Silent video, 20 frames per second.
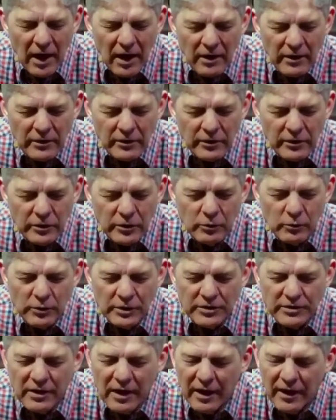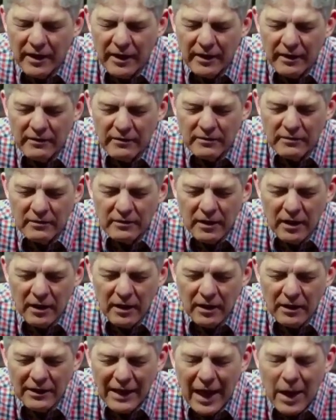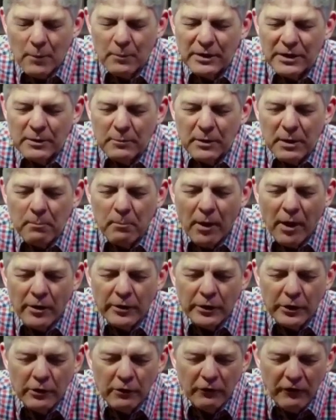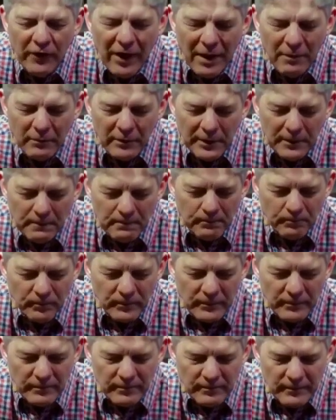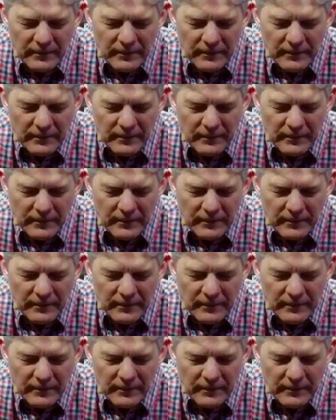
uh, you would uh, allow me to be a part of your family.